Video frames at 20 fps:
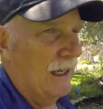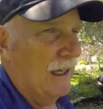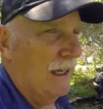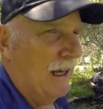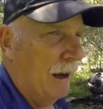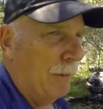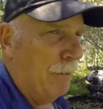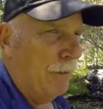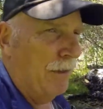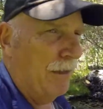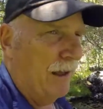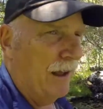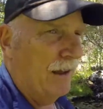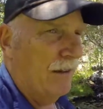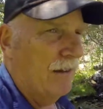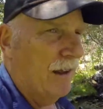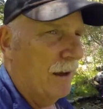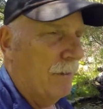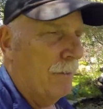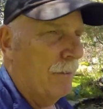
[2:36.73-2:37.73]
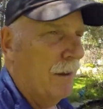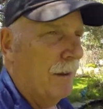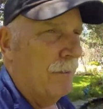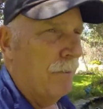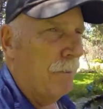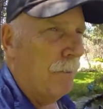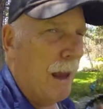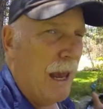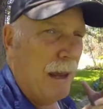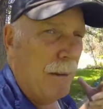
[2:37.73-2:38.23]
and a couple things that
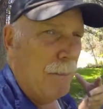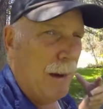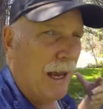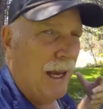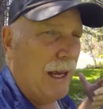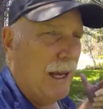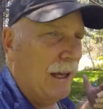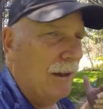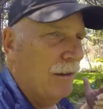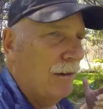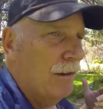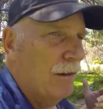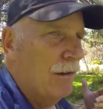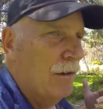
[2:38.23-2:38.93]
may make it